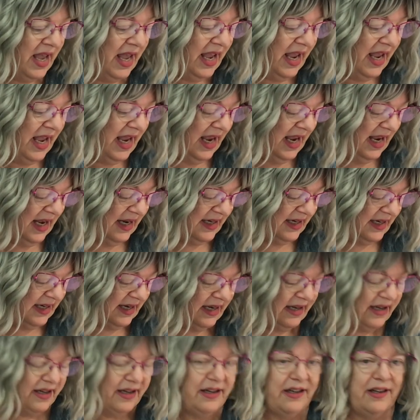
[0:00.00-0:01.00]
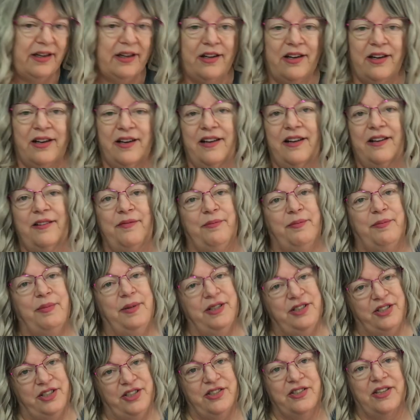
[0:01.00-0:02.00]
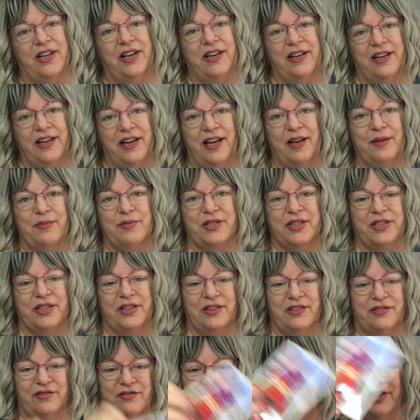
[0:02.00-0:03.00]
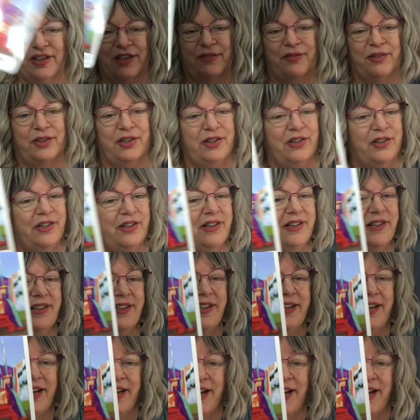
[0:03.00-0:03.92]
And, but she's got an obstacle in front of her. And the